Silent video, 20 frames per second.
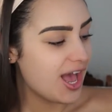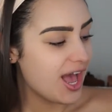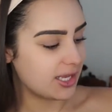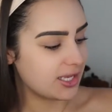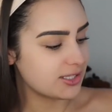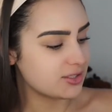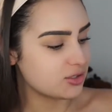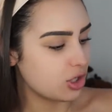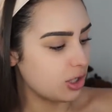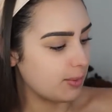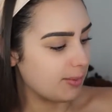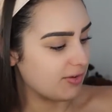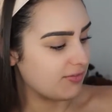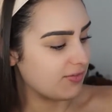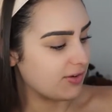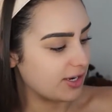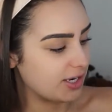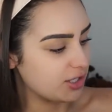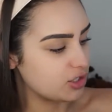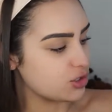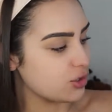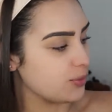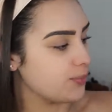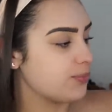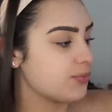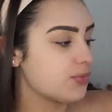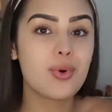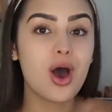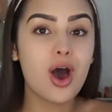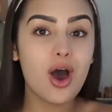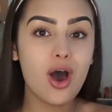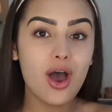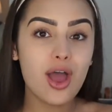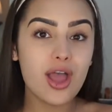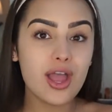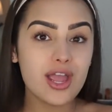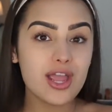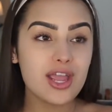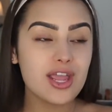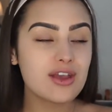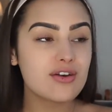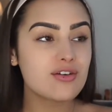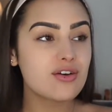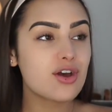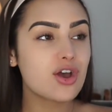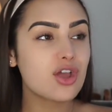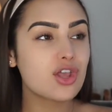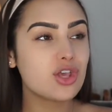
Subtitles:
It has got a bit of foundation on. But I